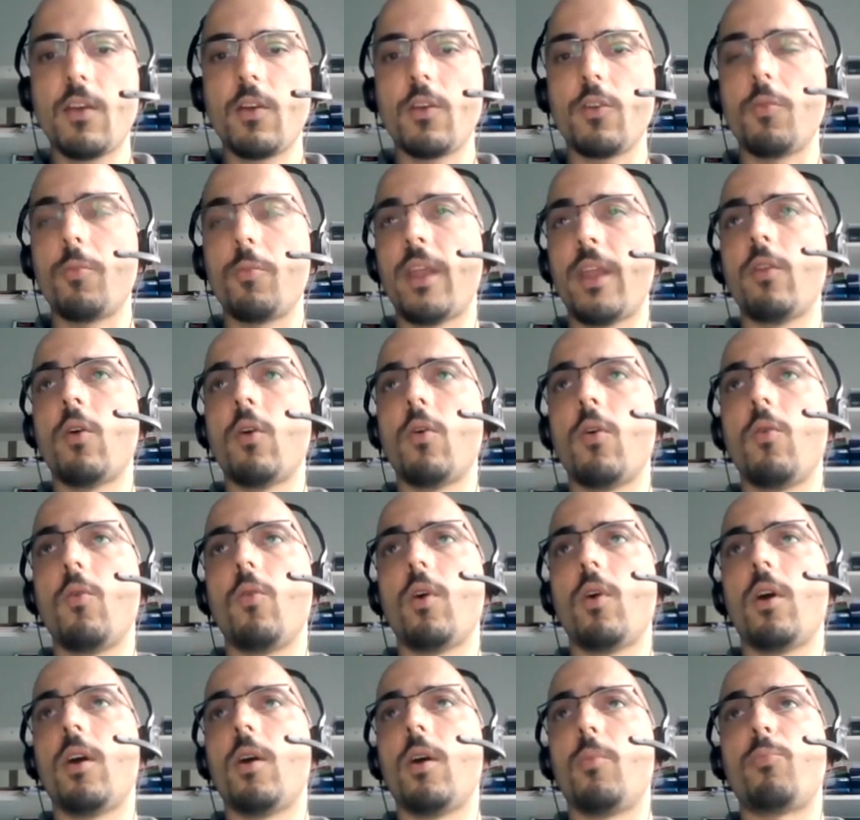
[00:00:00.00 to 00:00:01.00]
You may
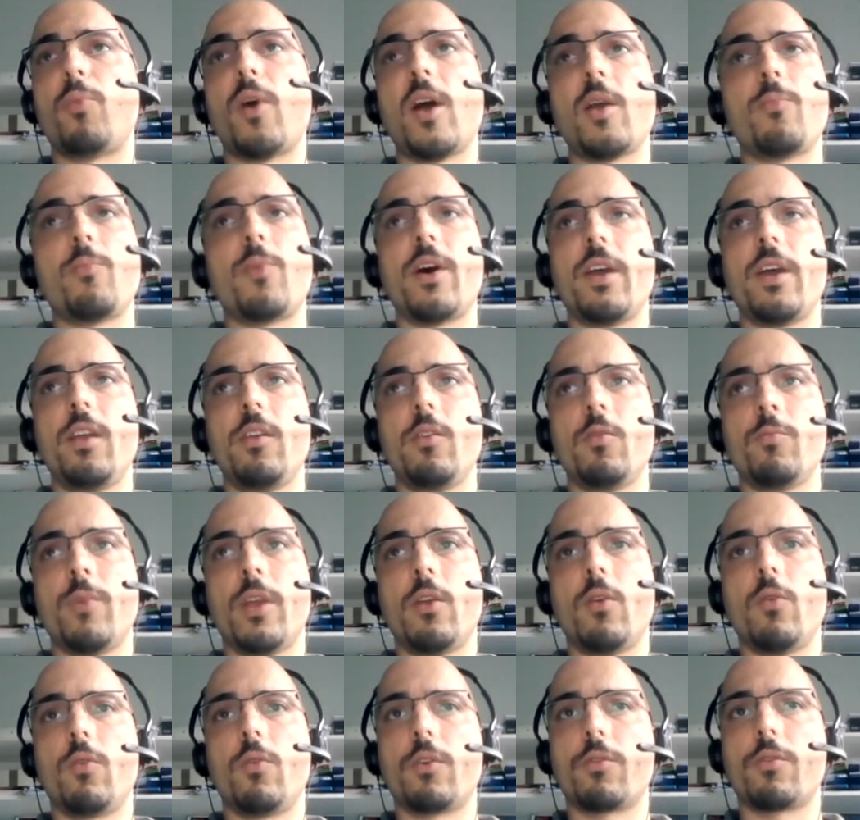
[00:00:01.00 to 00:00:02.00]
know PyPy, you
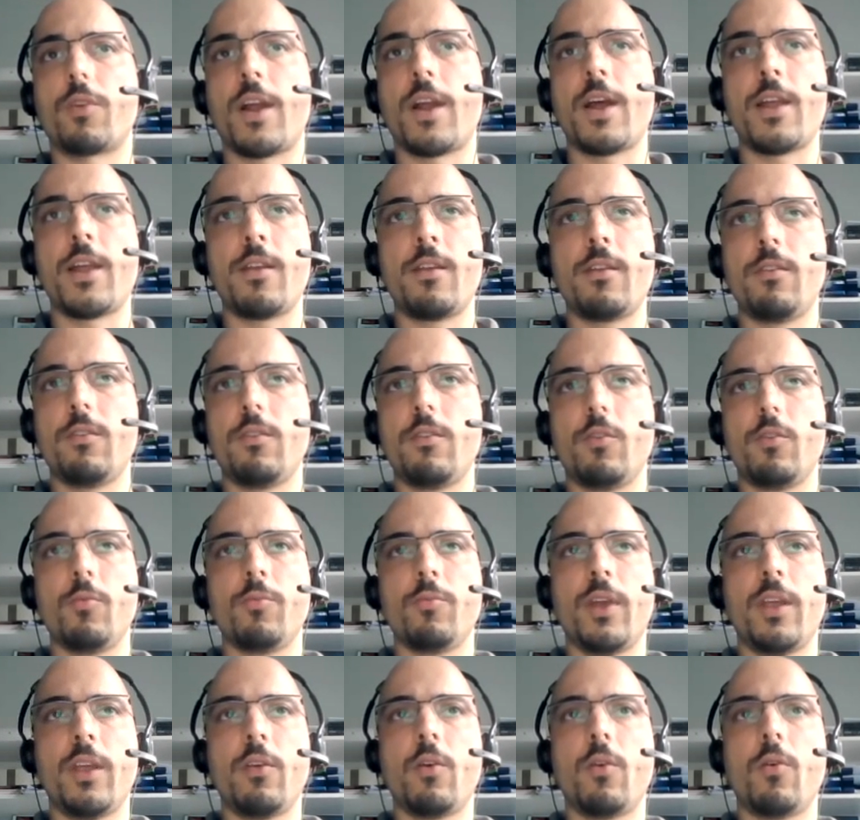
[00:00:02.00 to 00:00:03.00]
may know CRAN, you
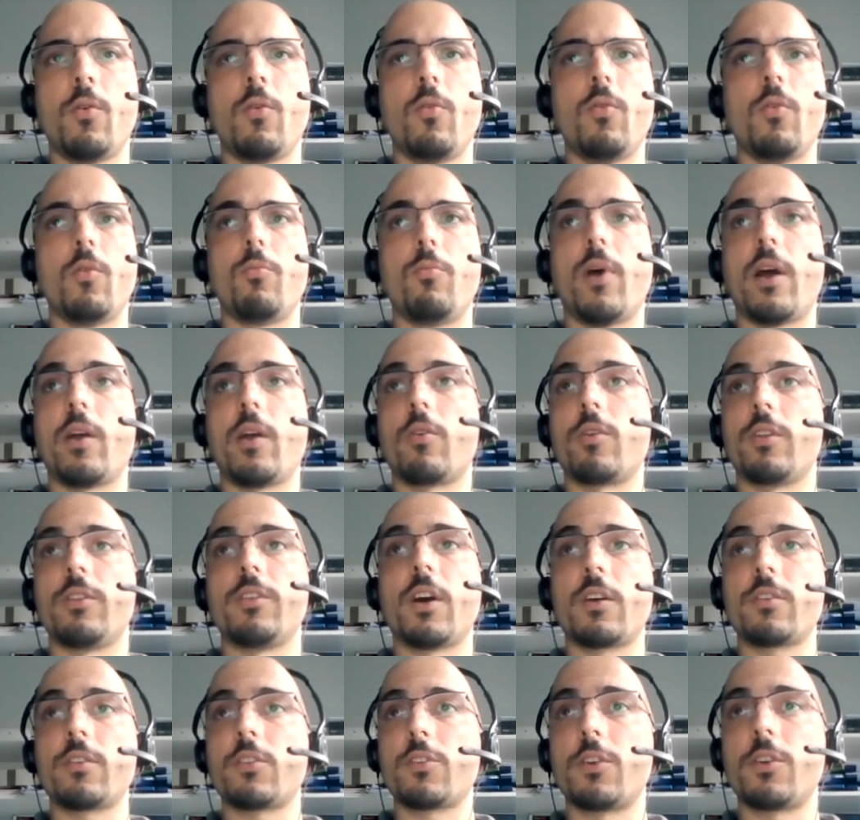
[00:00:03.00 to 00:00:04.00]
may know
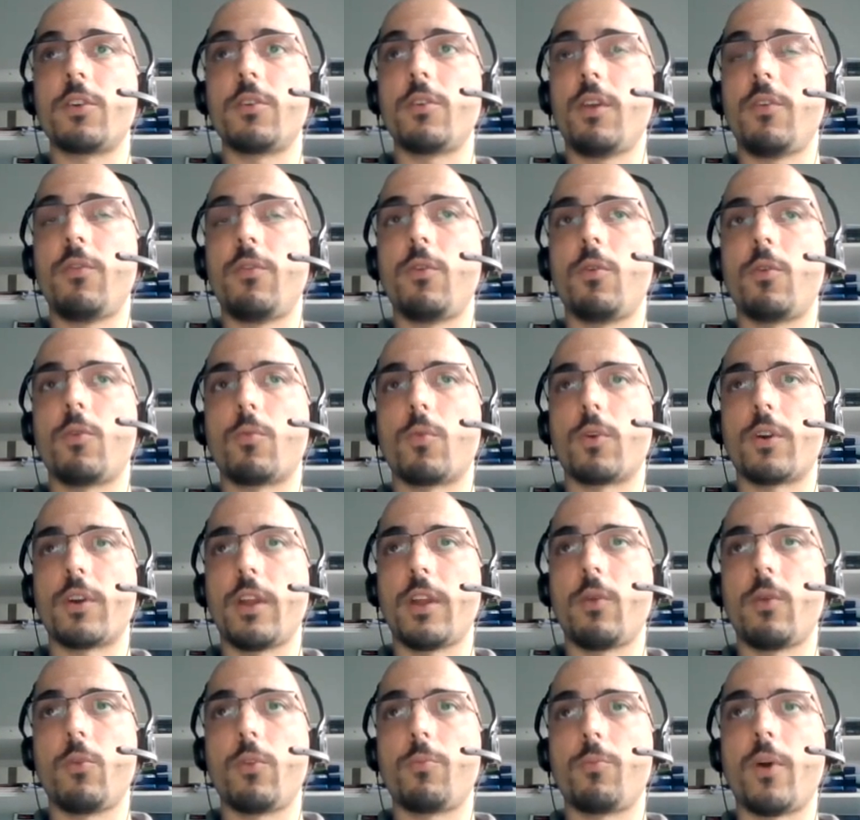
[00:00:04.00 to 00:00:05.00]
Bioconductor if you're
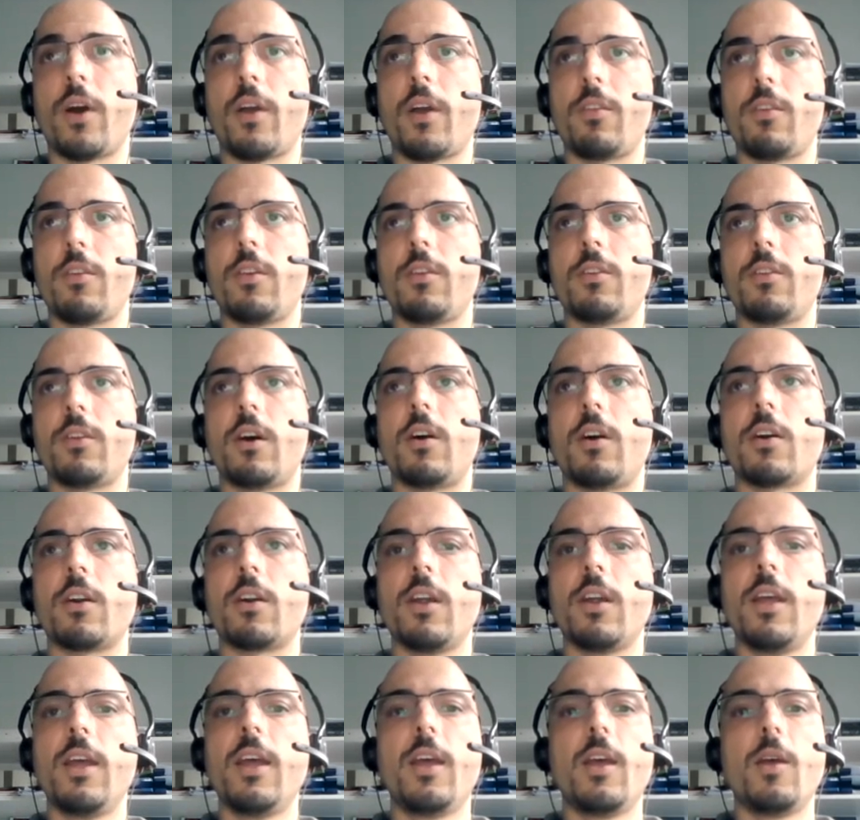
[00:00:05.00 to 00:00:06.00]
working with Python and R,